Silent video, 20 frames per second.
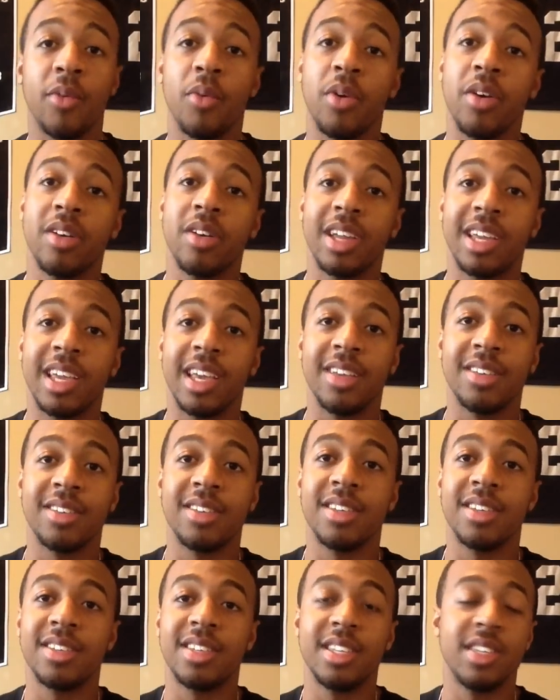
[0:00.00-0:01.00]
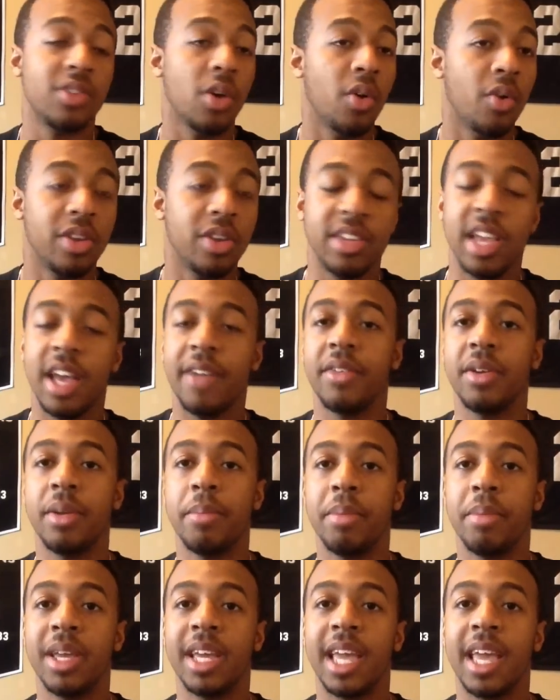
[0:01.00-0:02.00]
where the case is, he's always having a
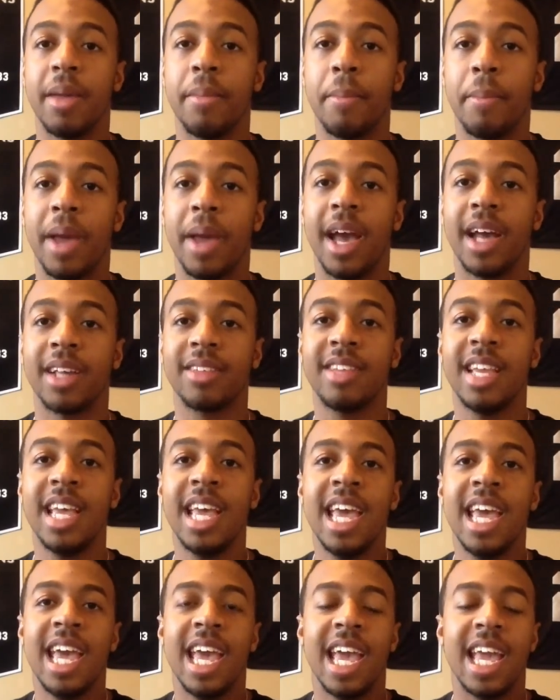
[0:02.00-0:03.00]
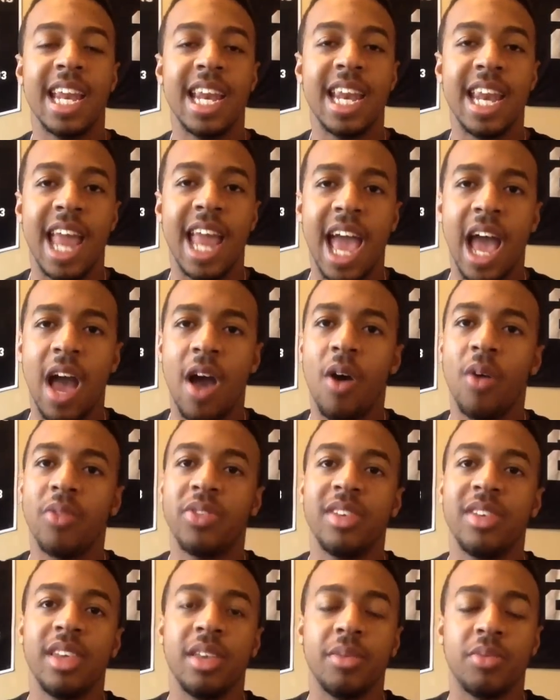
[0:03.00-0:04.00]
big impact. And now
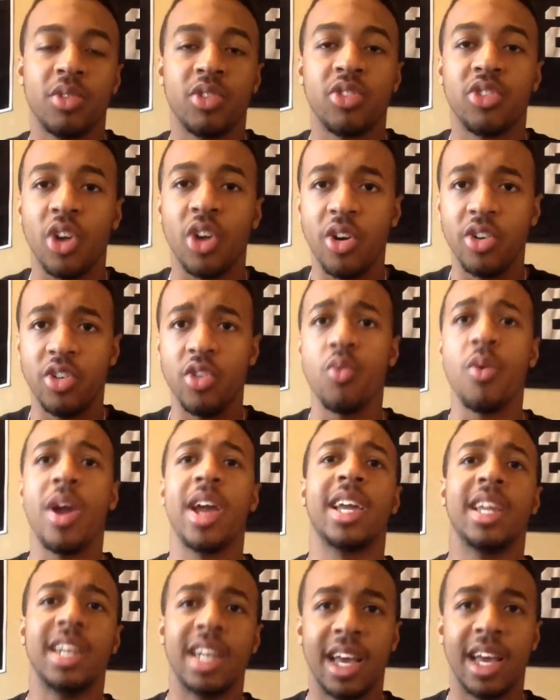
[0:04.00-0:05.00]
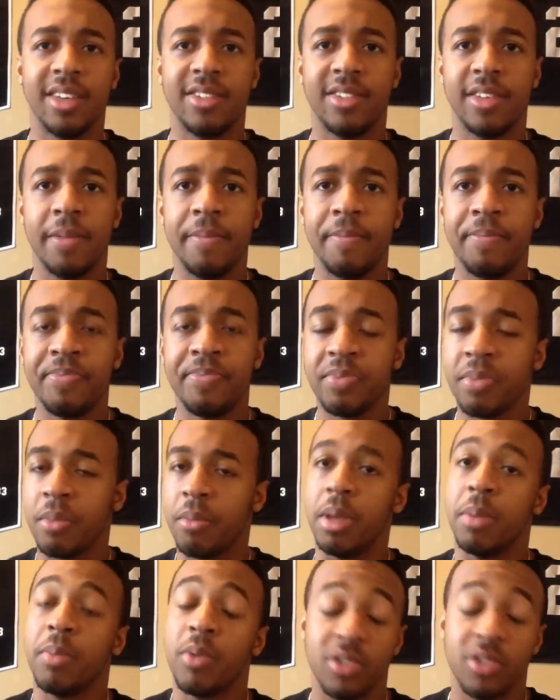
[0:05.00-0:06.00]
teams are starting to recognize it.
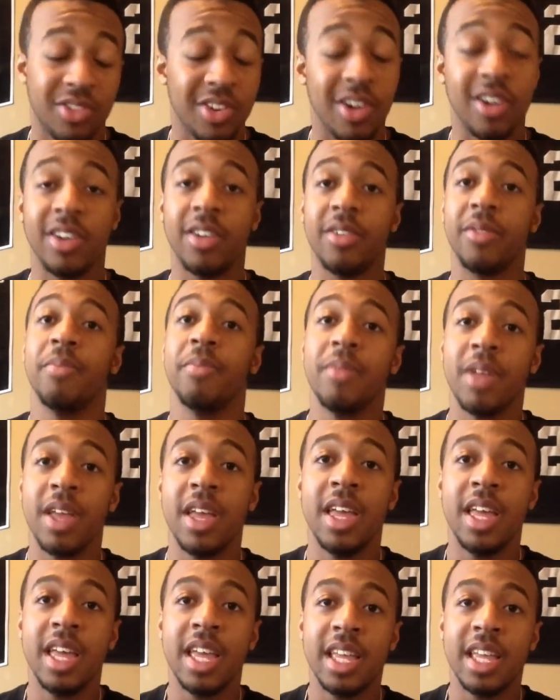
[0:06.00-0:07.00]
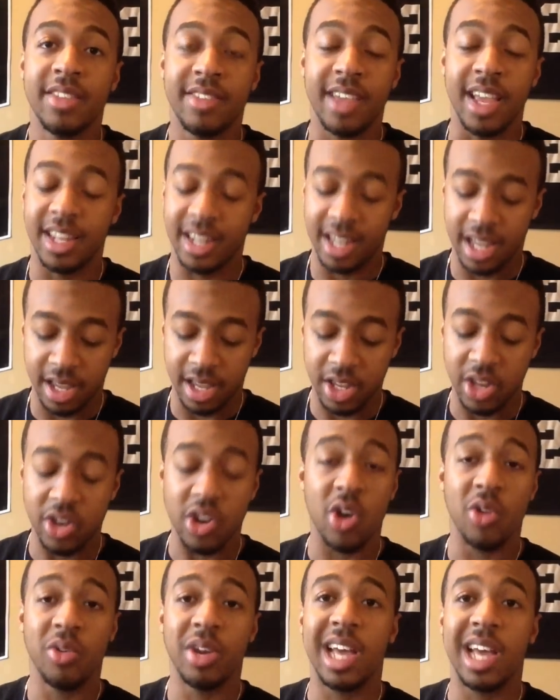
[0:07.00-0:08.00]
People are starting to,
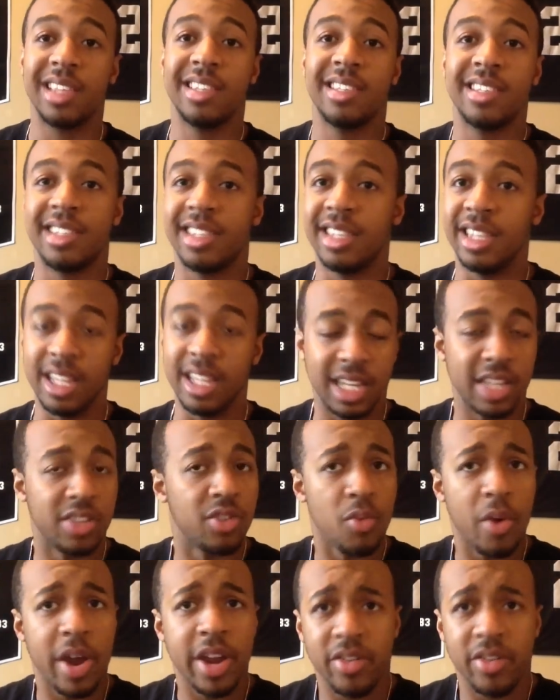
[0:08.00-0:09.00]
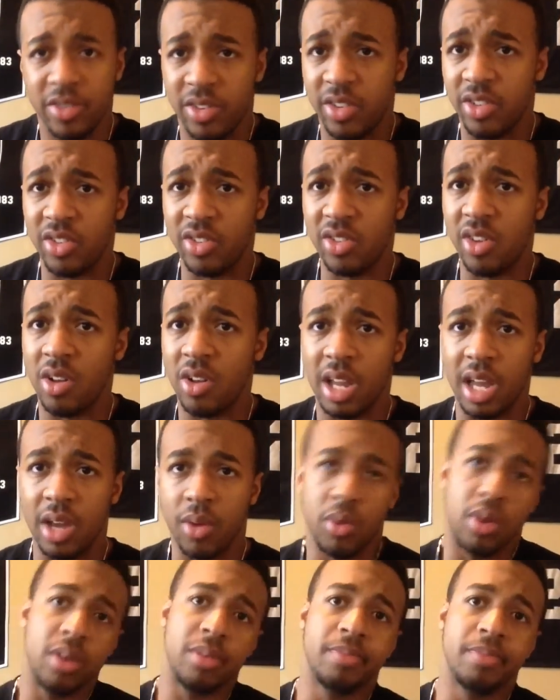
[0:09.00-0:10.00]
not look at the Raiders and just go like,
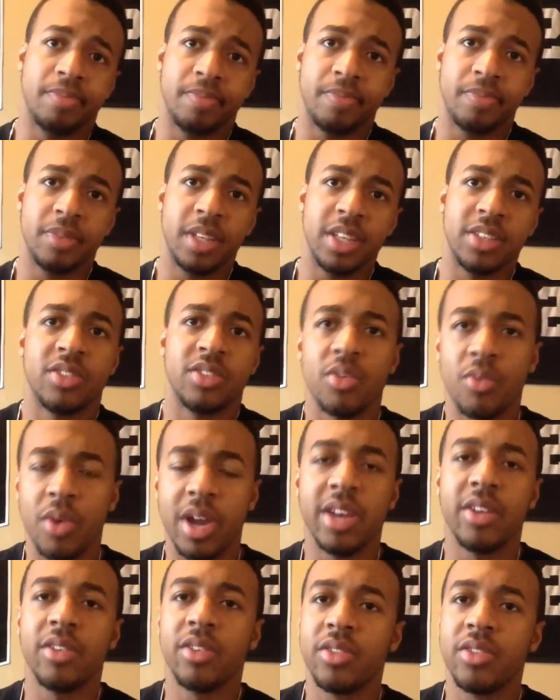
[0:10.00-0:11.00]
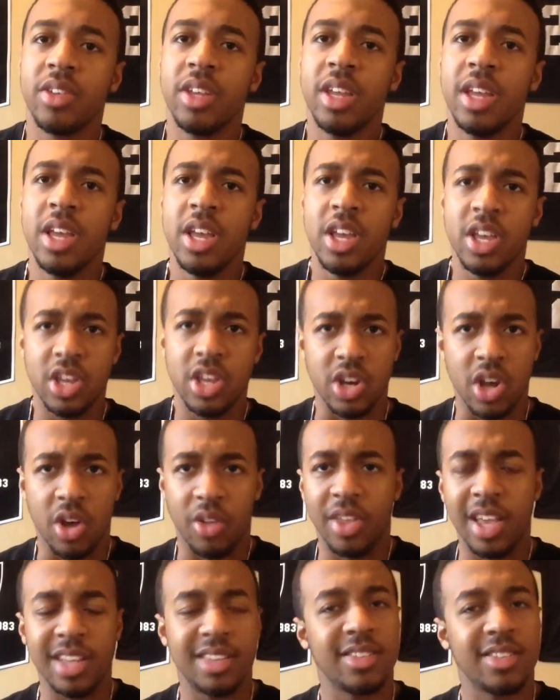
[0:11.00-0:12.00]
well, it's the Raiders.
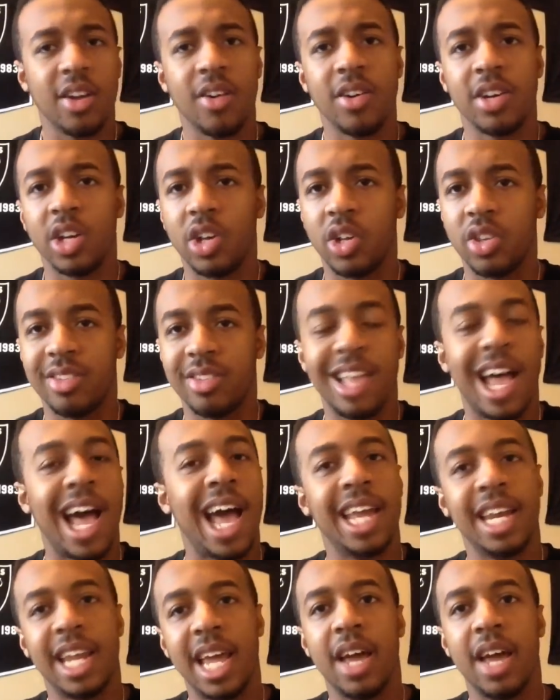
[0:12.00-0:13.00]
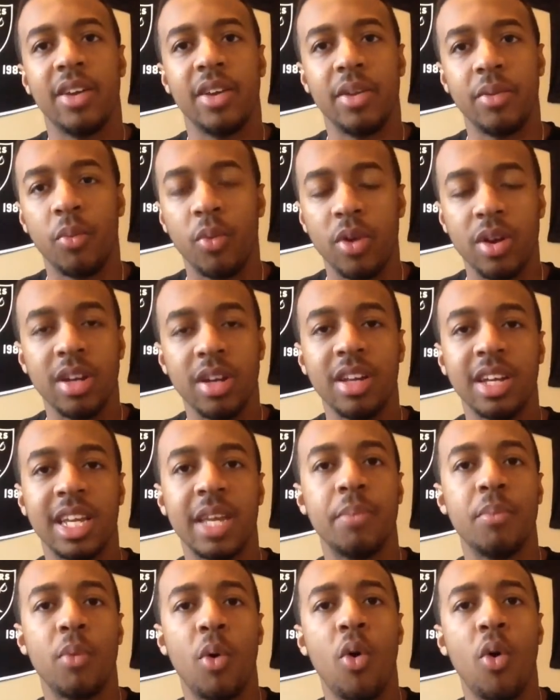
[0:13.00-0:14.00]
That's starting to die down, and we're looking
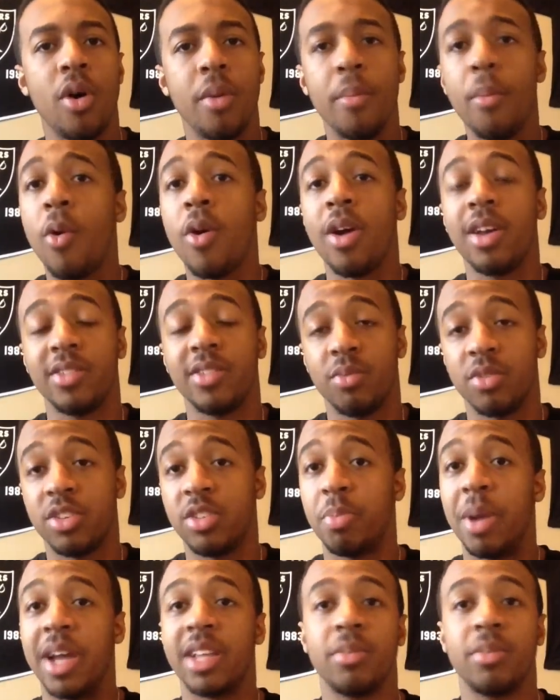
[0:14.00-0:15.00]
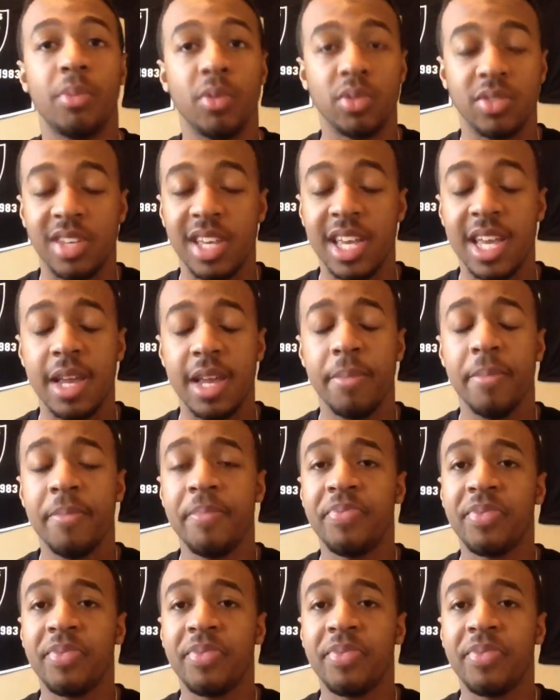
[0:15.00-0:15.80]
more and more as a respectable team.